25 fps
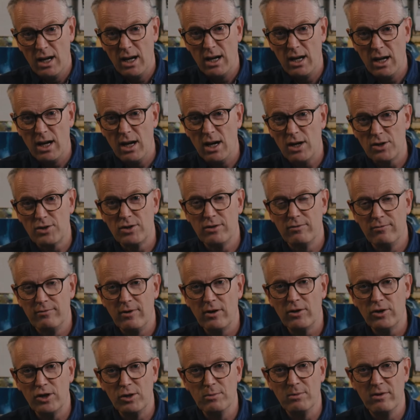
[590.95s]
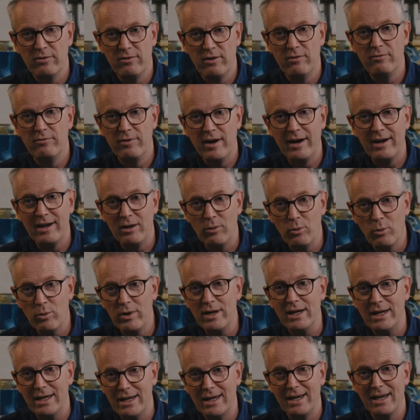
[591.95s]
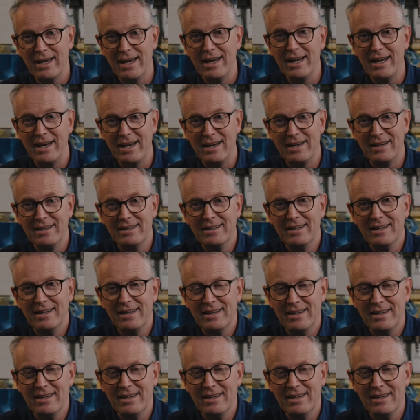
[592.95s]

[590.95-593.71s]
a larger volume of a very weak ink,